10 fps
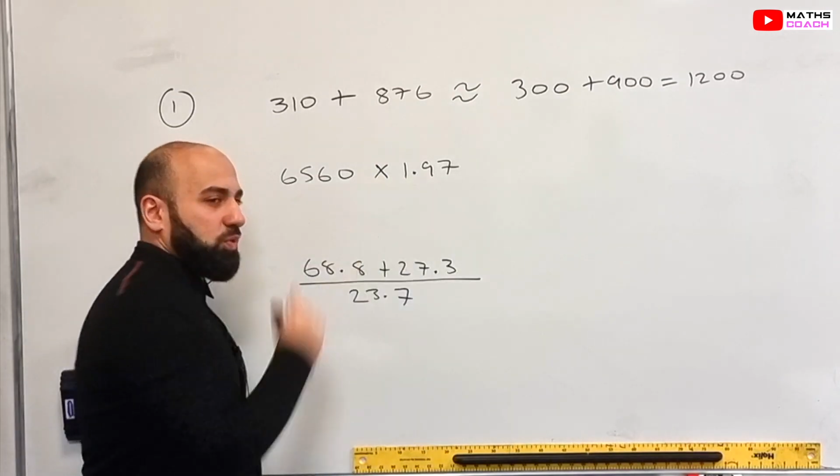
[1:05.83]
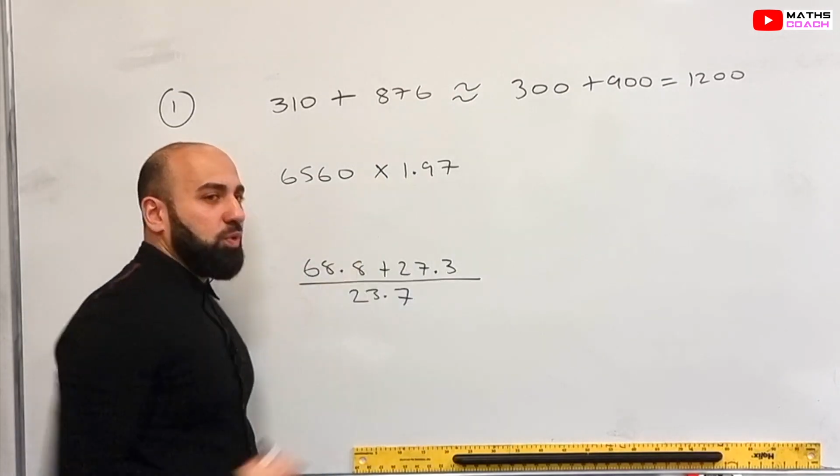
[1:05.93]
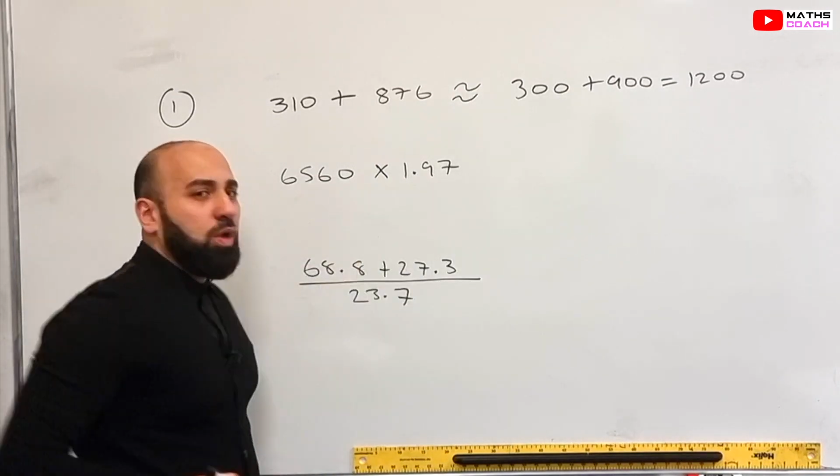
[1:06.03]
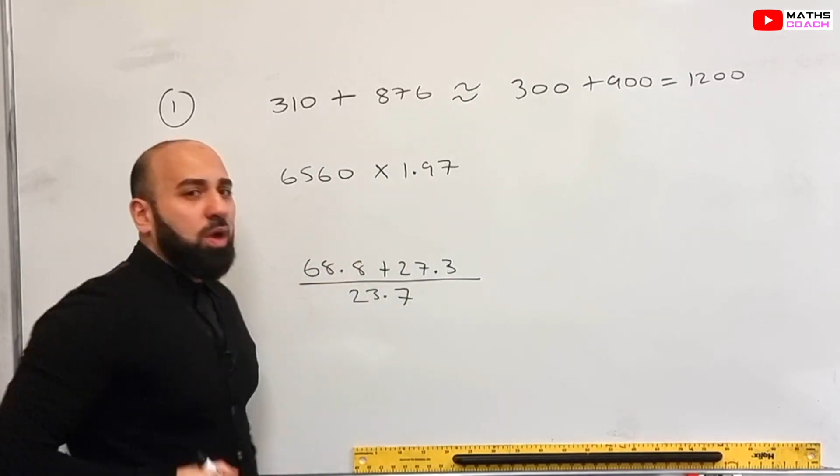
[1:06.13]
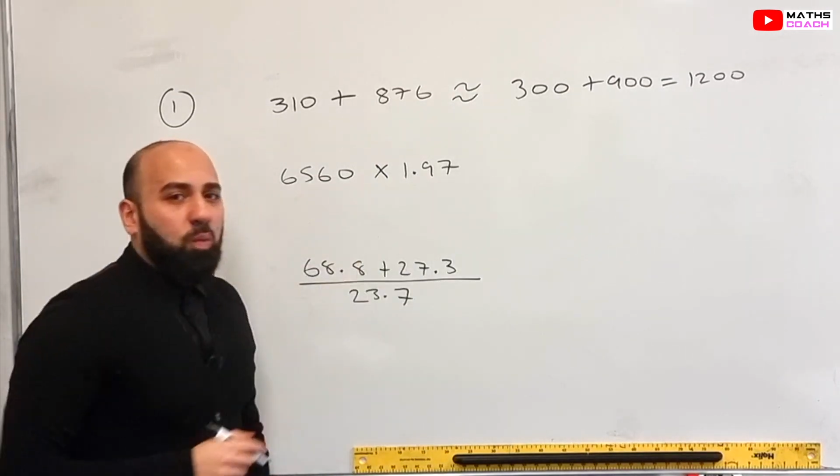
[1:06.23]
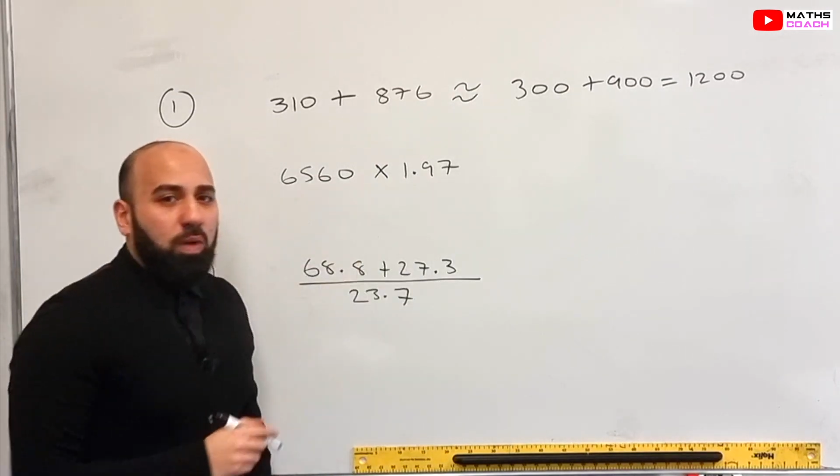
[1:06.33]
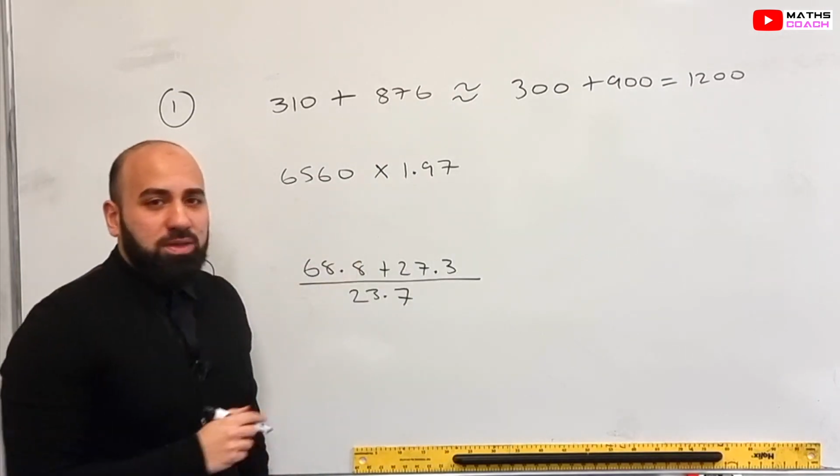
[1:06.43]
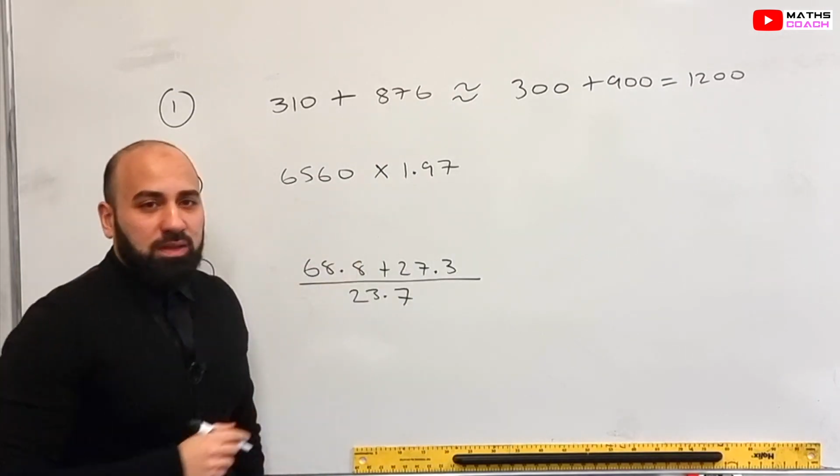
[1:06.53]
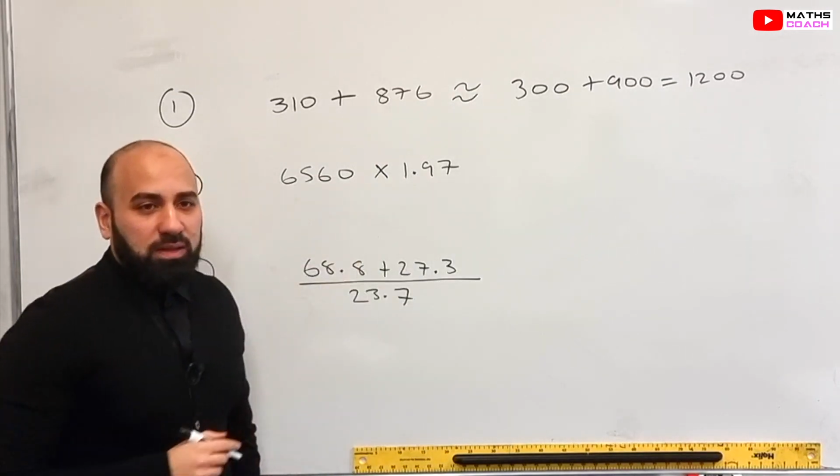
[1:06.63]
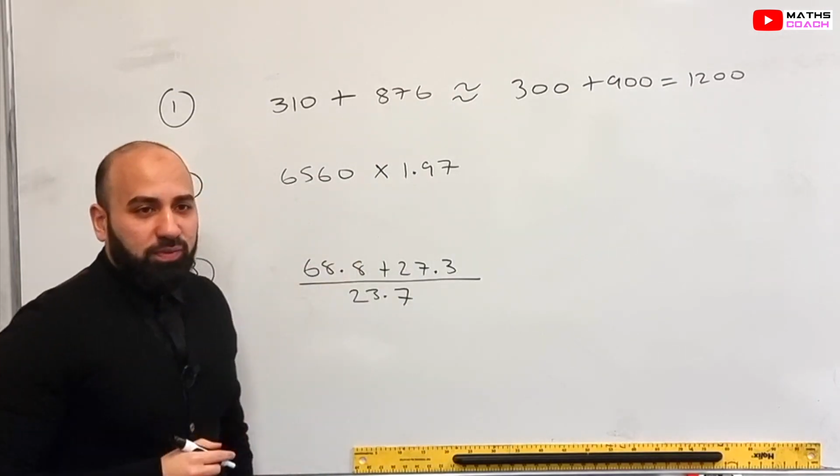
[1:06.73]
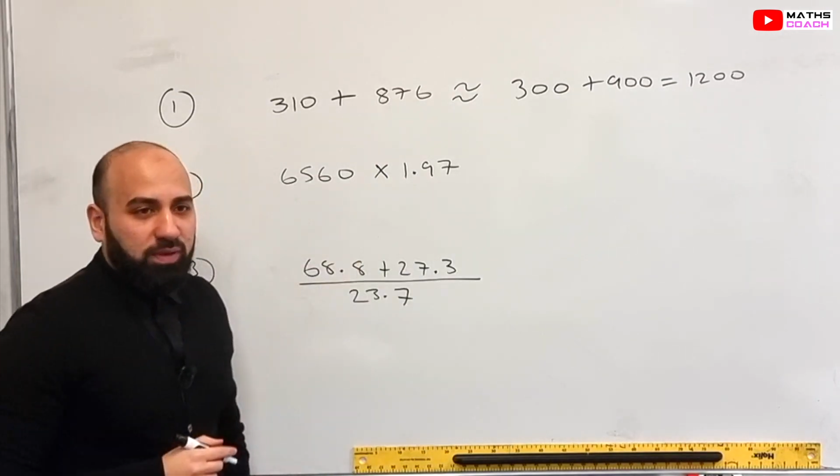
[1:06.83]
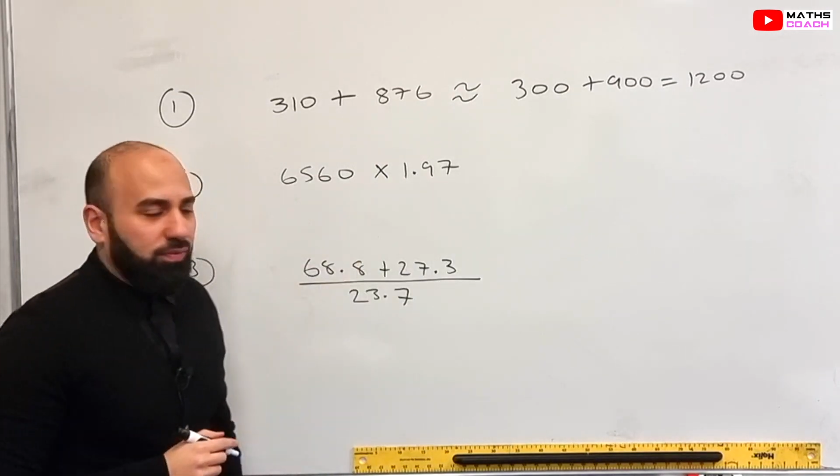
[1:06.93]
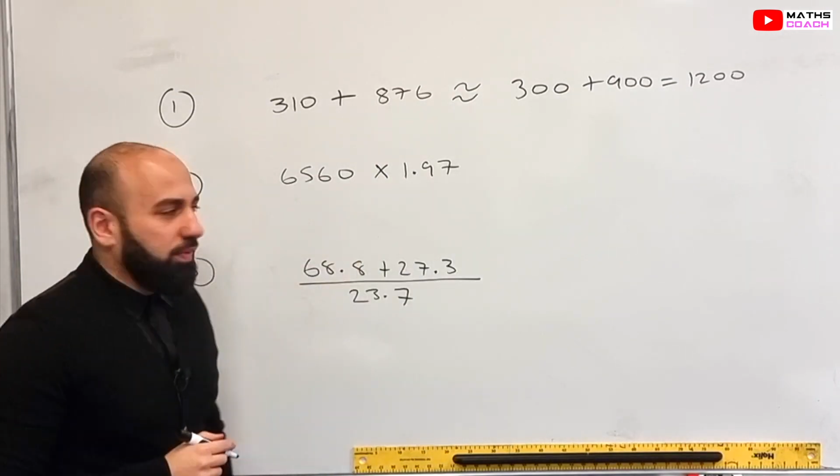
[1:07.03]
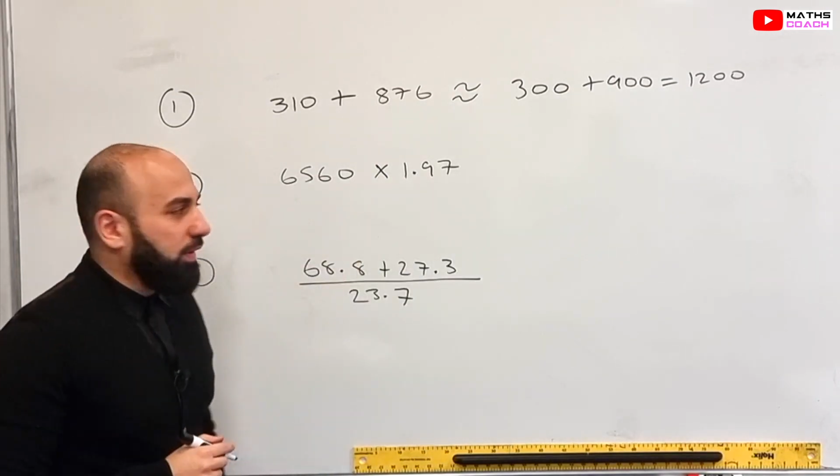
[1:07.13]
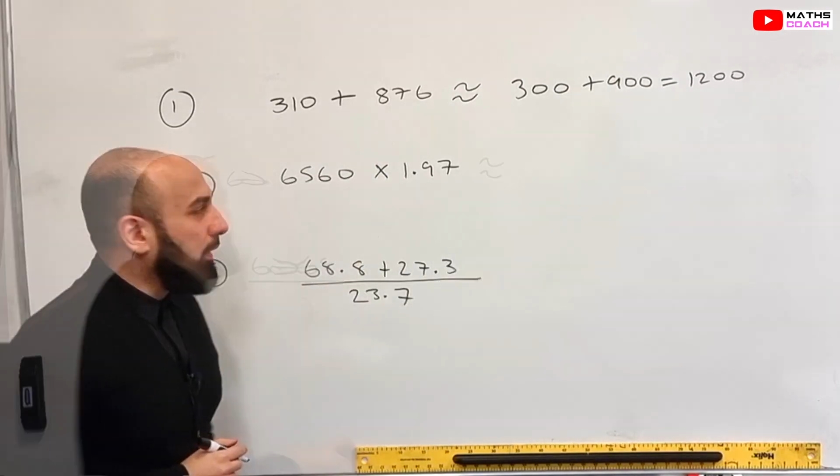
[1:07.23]
to one
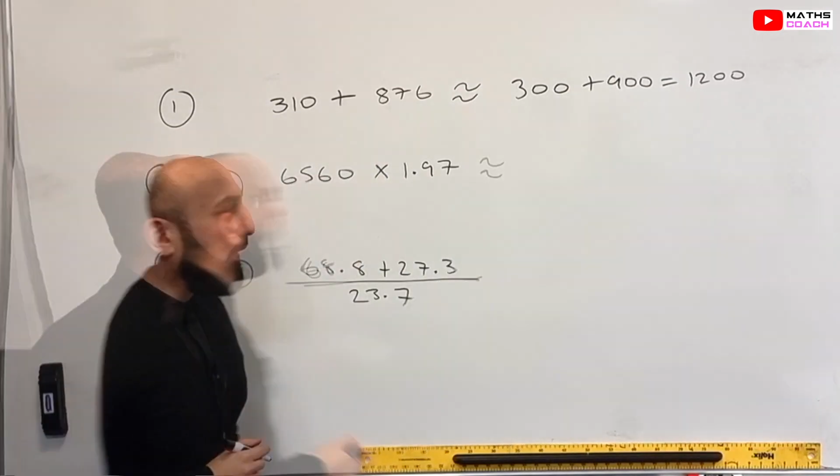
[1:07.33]
significant figure.